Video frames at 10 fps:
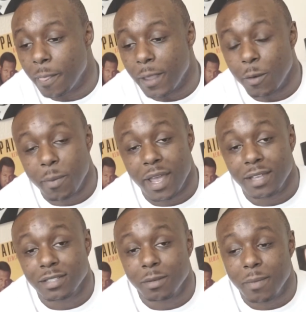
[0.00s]
They were
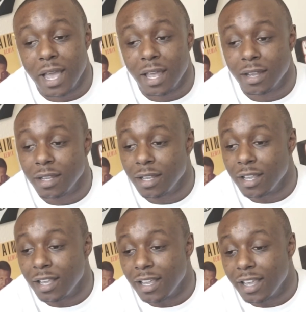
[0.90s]
passing them out
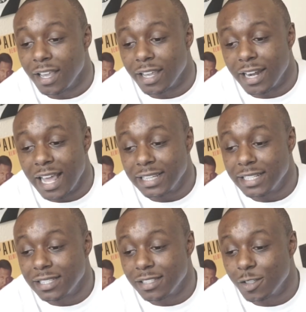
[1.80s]
and I
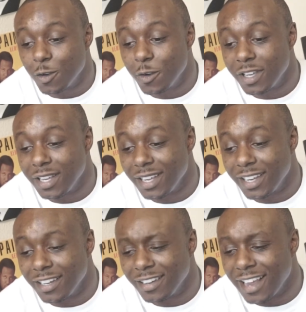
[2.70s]
listened to it,
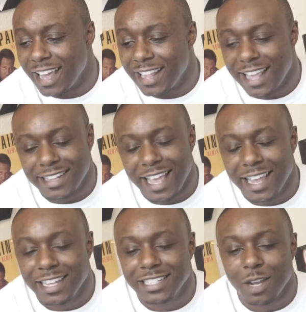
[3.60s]
and at the
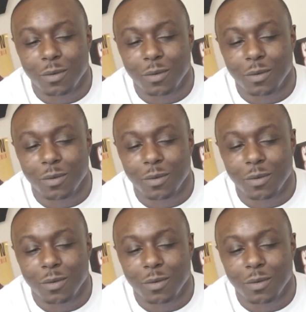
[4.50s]
age I